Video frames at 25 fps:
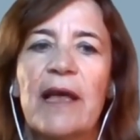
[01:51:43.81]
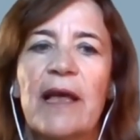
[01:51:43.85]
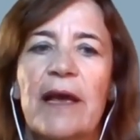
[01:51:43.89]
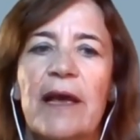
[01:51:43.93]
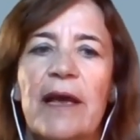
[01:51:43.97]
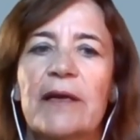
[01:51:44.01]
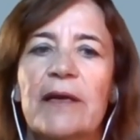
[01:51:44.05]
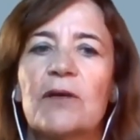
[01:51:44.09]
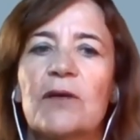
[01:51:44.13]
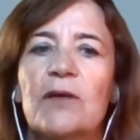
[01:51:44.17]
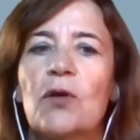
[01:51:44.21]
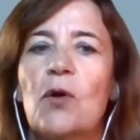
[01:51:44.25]

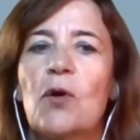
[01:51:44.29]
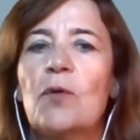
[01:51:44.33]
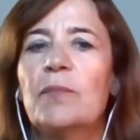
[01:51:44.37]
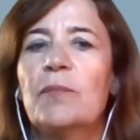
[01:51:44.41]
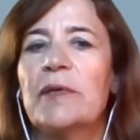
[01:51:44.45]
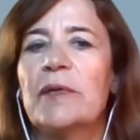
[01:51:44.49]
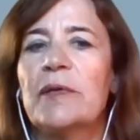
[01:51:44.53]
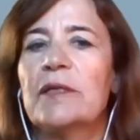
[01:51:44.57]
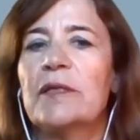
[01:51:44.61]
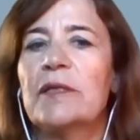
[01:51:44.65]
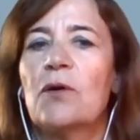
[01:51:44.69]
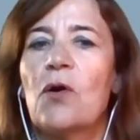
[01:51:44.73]
a
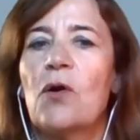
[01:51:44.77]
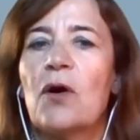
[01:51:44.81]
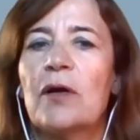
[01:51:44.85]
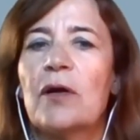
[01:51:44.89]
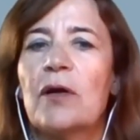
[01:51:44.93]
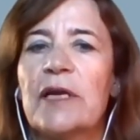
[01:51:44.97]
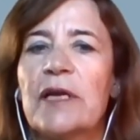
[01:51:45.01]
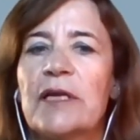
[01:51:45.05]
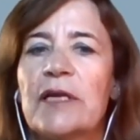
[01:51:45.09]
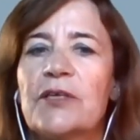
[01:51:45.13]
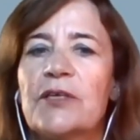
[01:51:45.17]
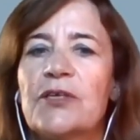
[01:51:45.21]
global
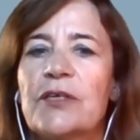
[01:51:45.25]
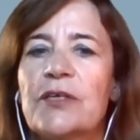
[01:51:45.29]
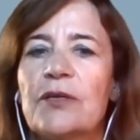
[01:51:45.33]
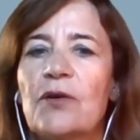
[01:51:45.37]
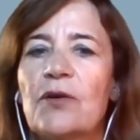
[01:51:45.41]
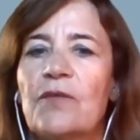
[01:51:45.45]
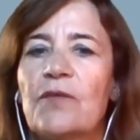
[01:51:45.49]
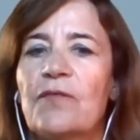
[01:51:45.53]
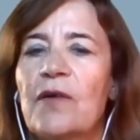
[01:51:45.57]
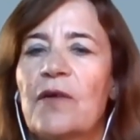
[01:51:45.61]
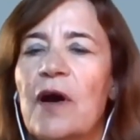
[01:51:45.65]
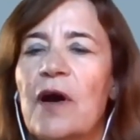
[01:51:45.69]
coalition
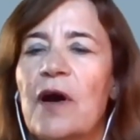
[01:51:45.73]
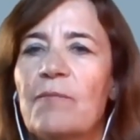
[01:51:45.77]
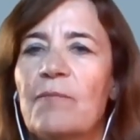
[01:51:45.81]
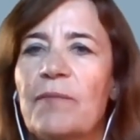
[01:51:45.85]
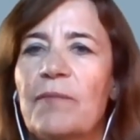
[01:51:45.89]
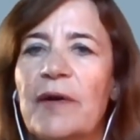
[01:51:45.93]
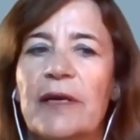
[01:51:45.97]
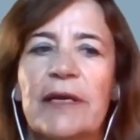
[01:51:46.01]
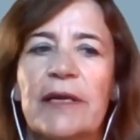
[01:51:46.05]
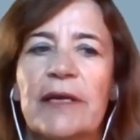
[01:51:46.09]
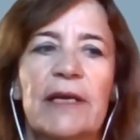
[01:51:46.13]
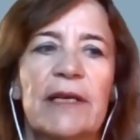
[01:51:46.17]
of
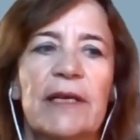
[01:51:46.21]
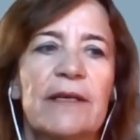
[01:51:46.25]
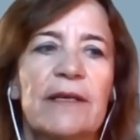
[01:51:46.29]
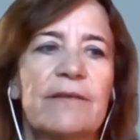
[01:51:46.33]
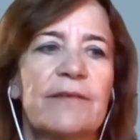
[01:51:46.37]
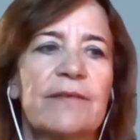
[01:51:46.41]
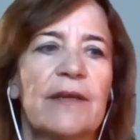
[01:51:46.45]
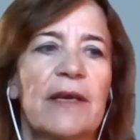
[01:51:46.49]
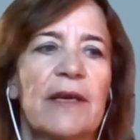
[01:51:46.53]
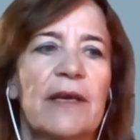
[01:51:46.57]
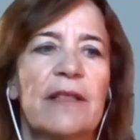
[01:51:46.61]
companies